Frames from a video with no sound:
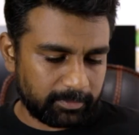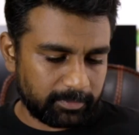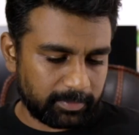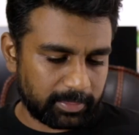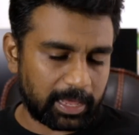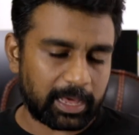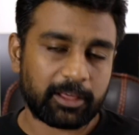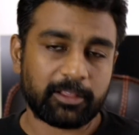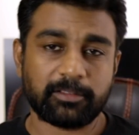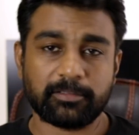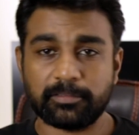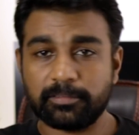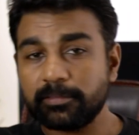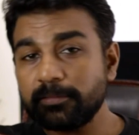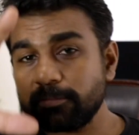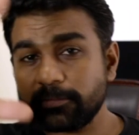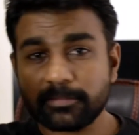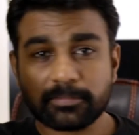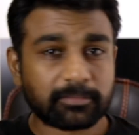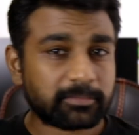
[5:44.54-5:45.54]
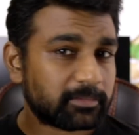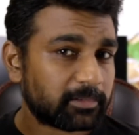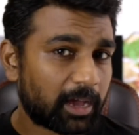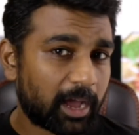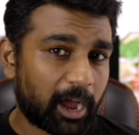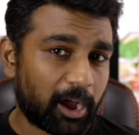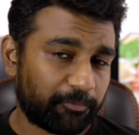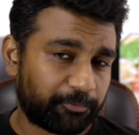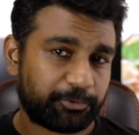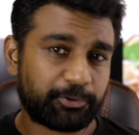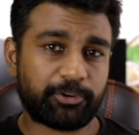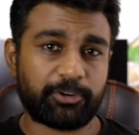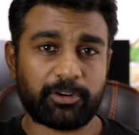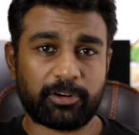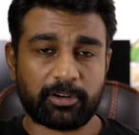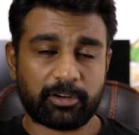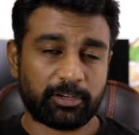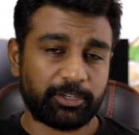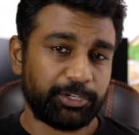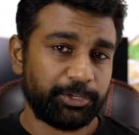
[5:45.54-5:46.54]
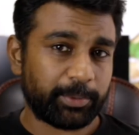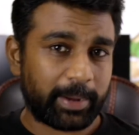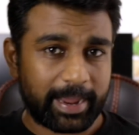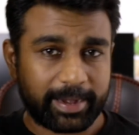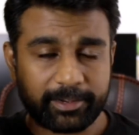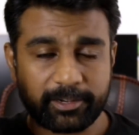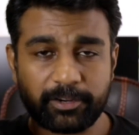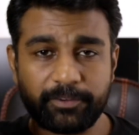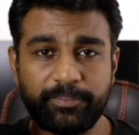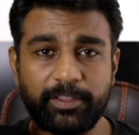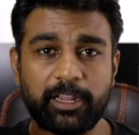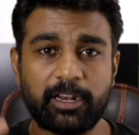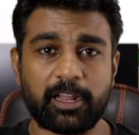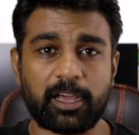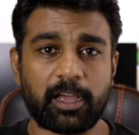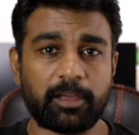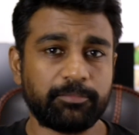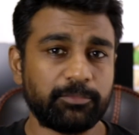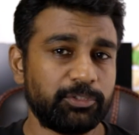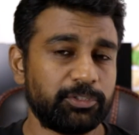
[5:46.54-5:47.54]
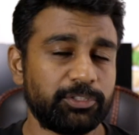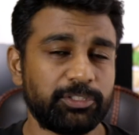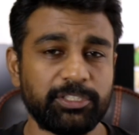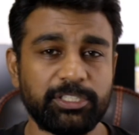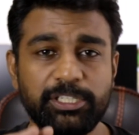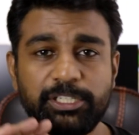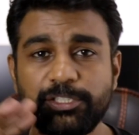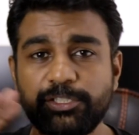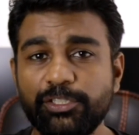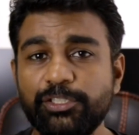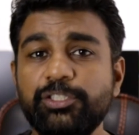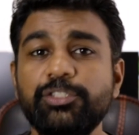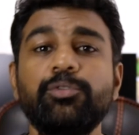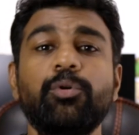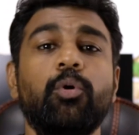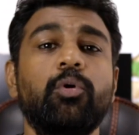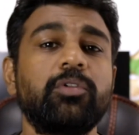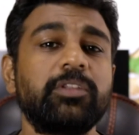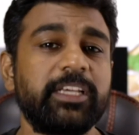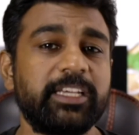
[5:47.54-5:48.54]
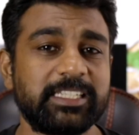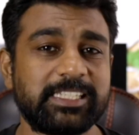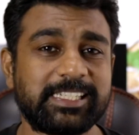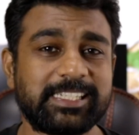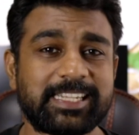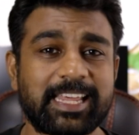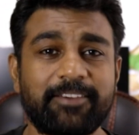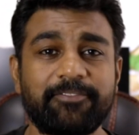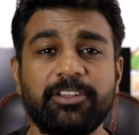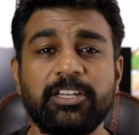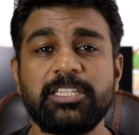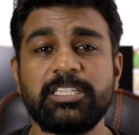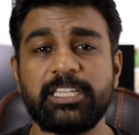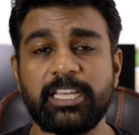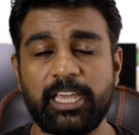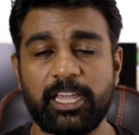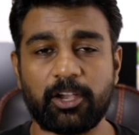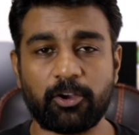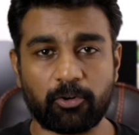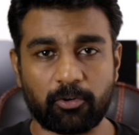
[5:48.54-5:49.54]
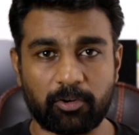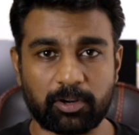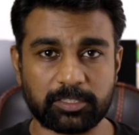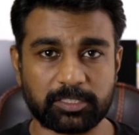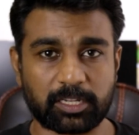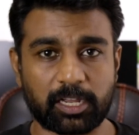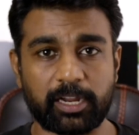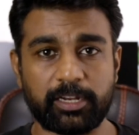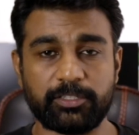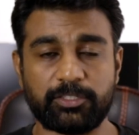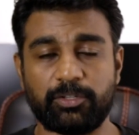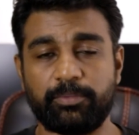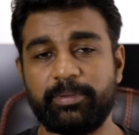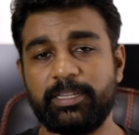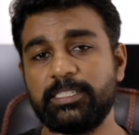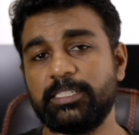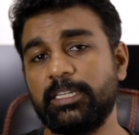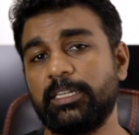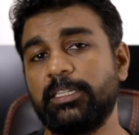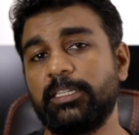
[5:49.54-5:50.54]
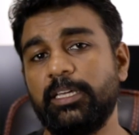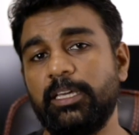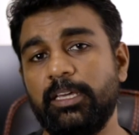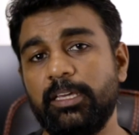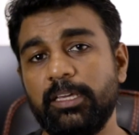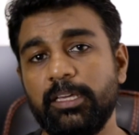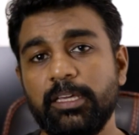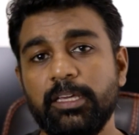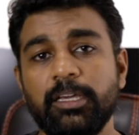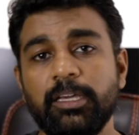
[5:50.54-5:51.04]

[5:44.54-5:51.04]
Now, after you enter Vietnam, you need to do only a 7-day quarantine. So basically,